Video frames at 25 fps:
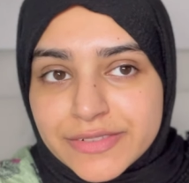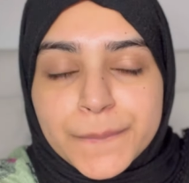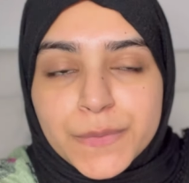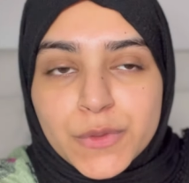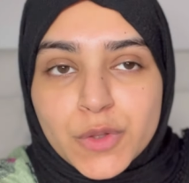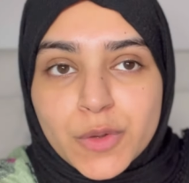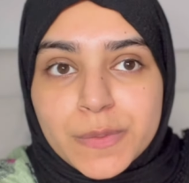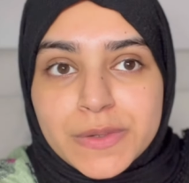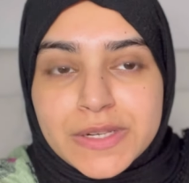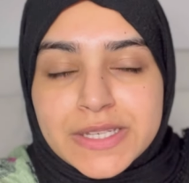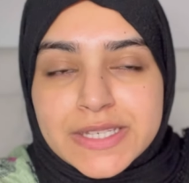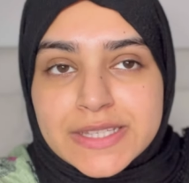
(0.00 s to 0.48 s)

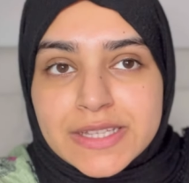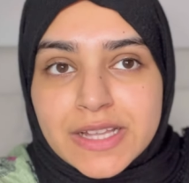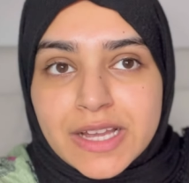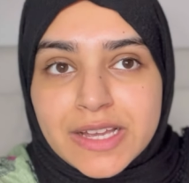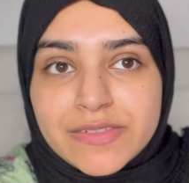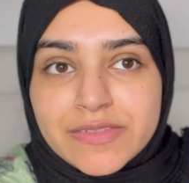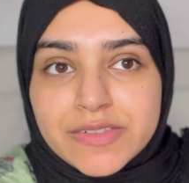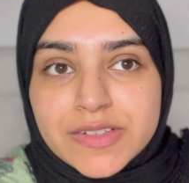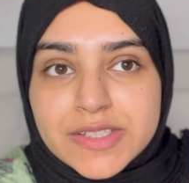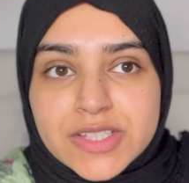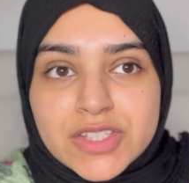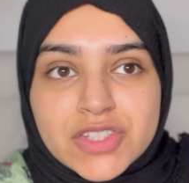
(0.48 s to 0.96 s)
Nobody's
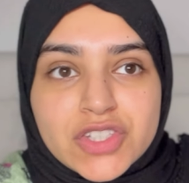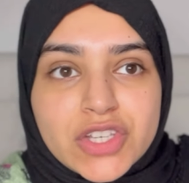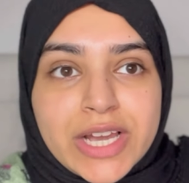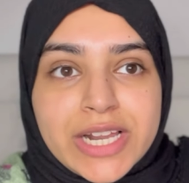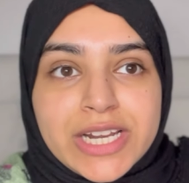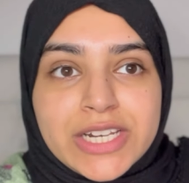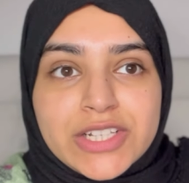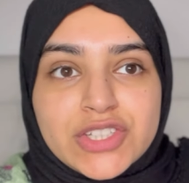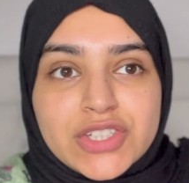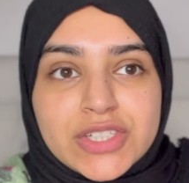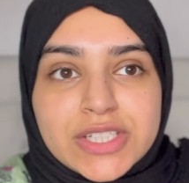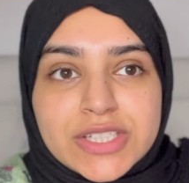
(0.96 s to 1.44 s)
life is
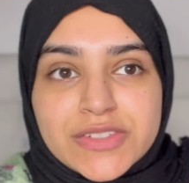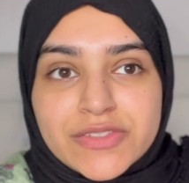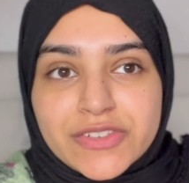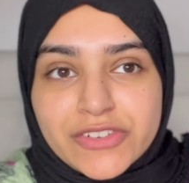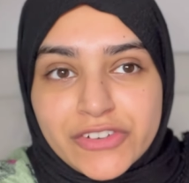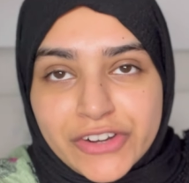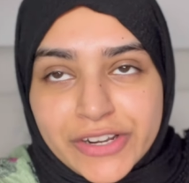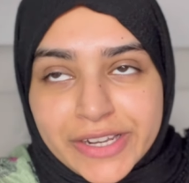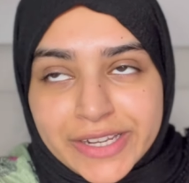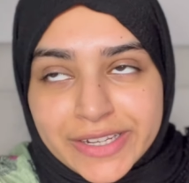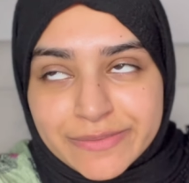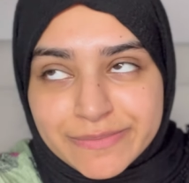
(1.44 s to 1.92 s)
challenges
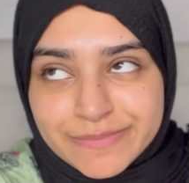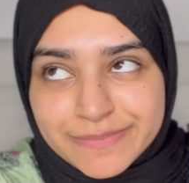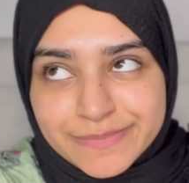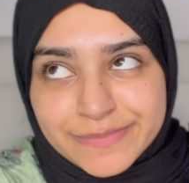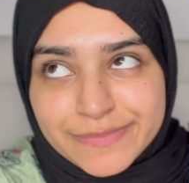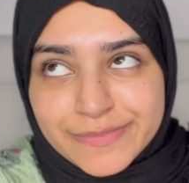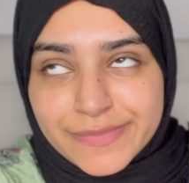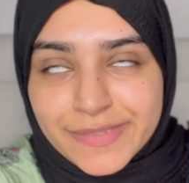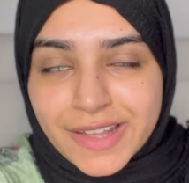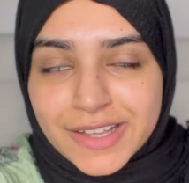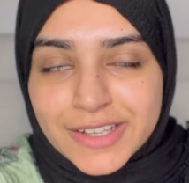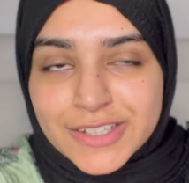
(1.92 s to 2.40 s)
free,
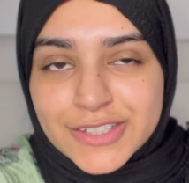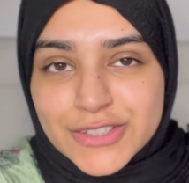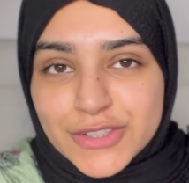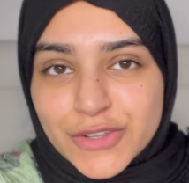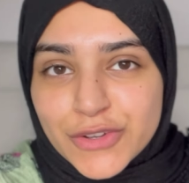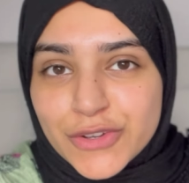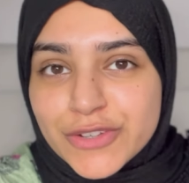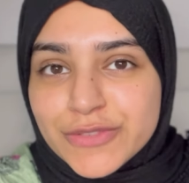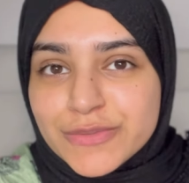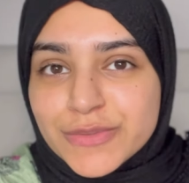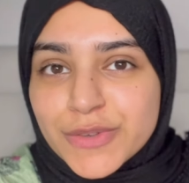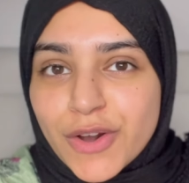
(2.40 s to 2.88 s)

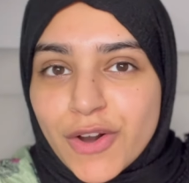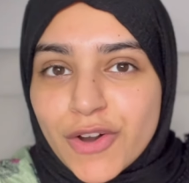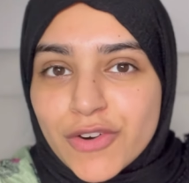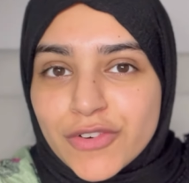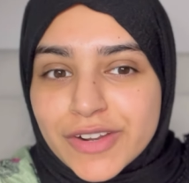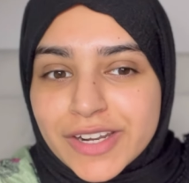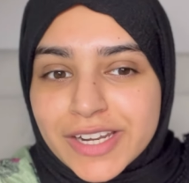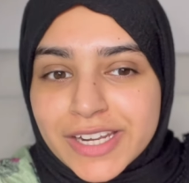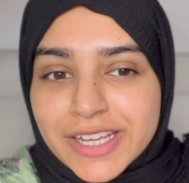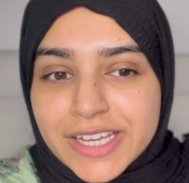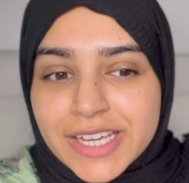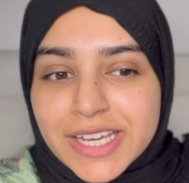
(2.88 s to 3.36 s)
so can't
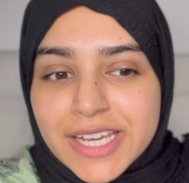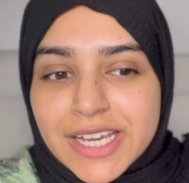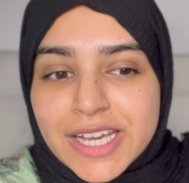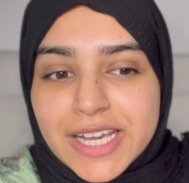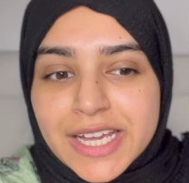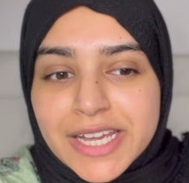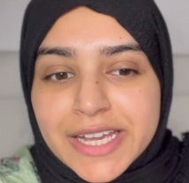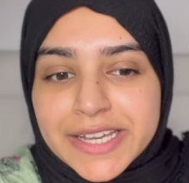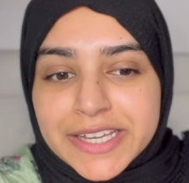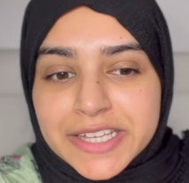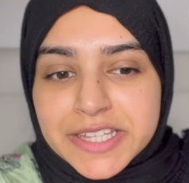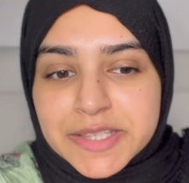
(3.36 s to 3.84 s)
really
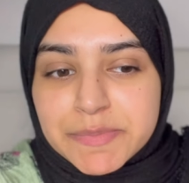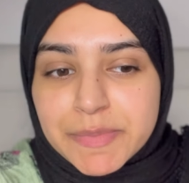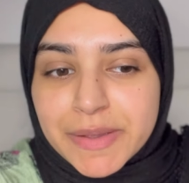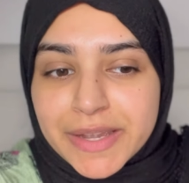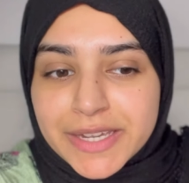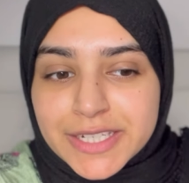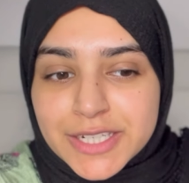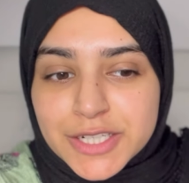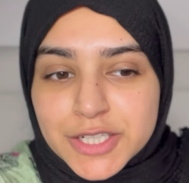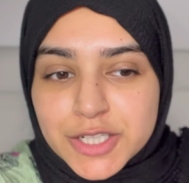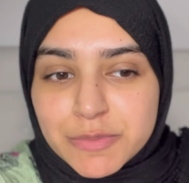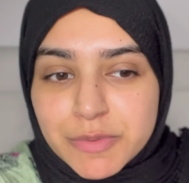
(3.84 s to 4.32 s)

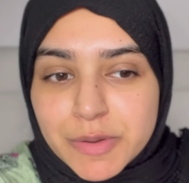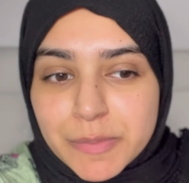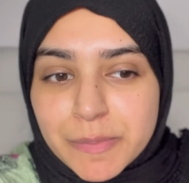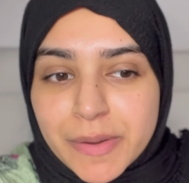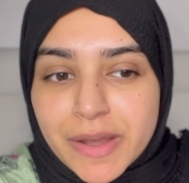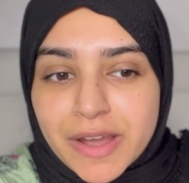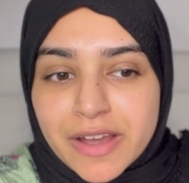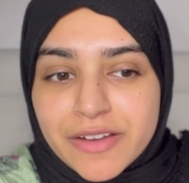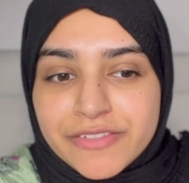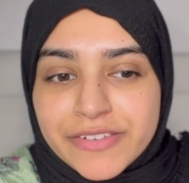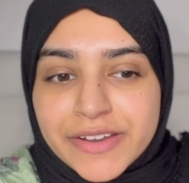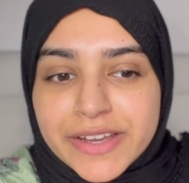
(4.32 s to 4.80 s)
expect it to be
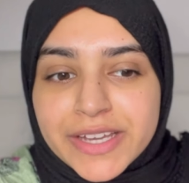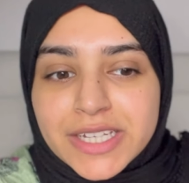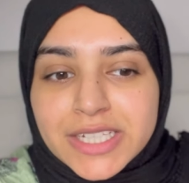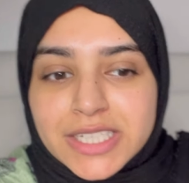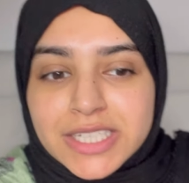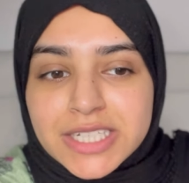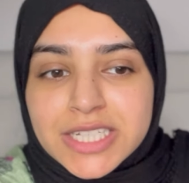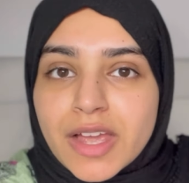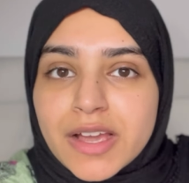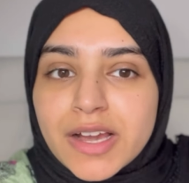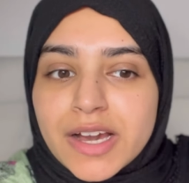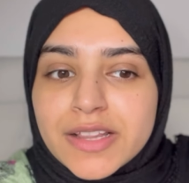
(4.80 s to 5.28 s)

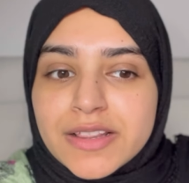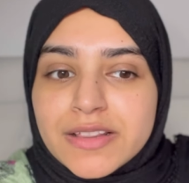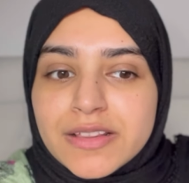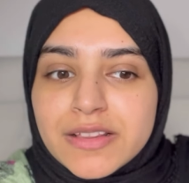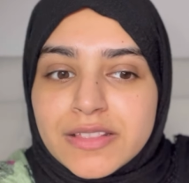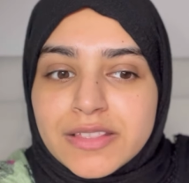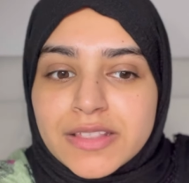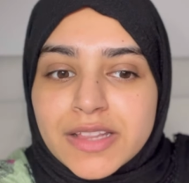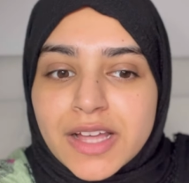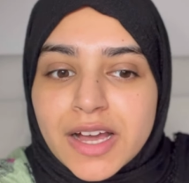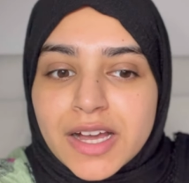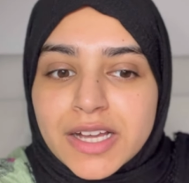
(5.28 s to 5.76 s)
perfect. Other
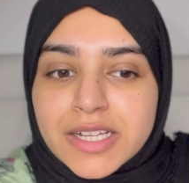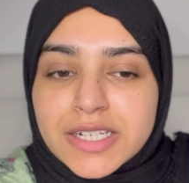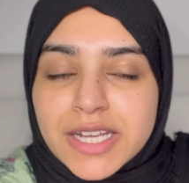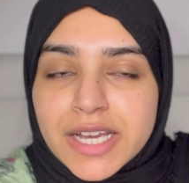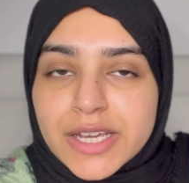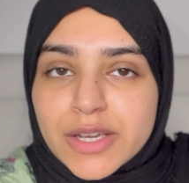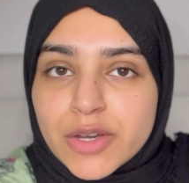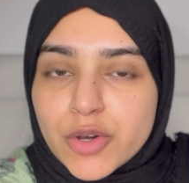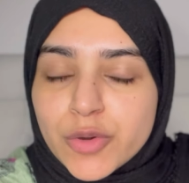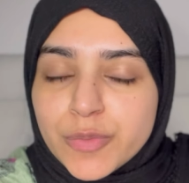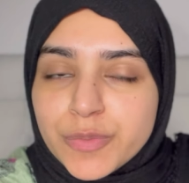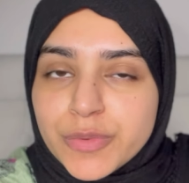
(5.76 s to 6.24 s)
than that, I
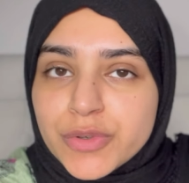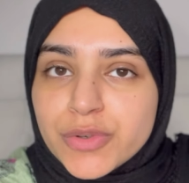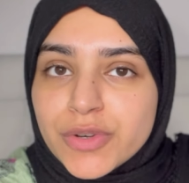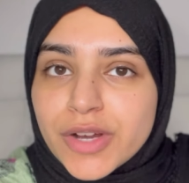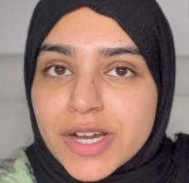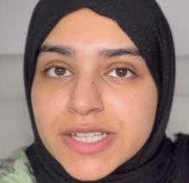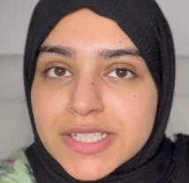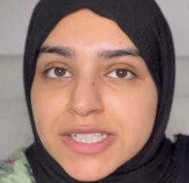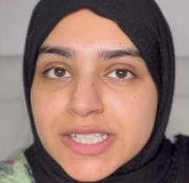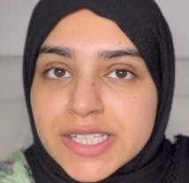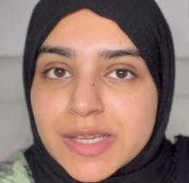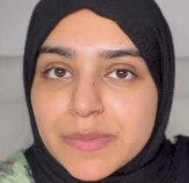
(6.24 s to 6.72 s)
hope you
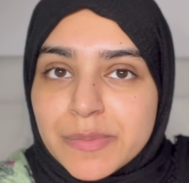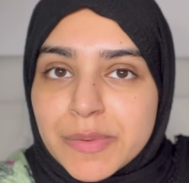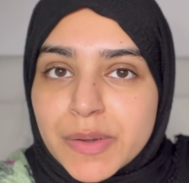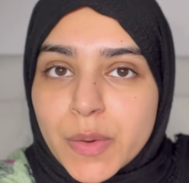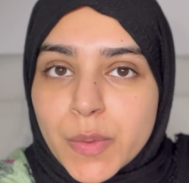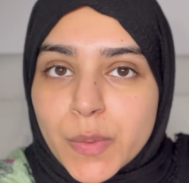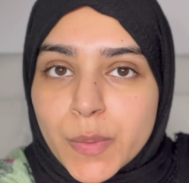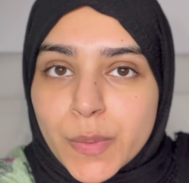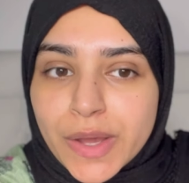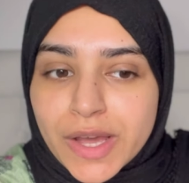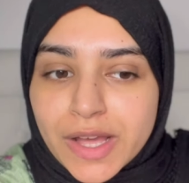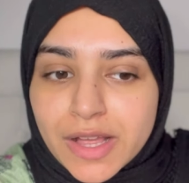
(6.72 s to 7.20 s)
guys are
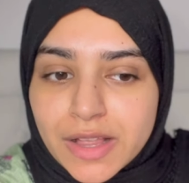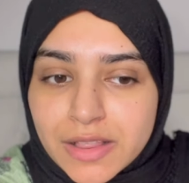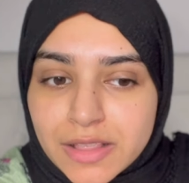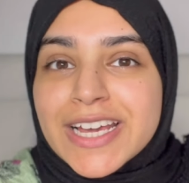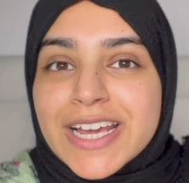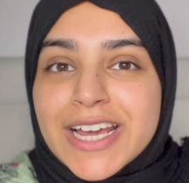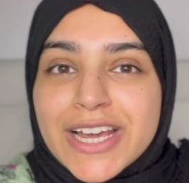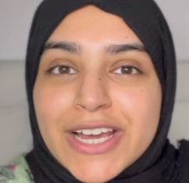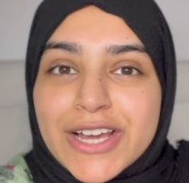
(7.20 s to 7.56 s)
keeping well.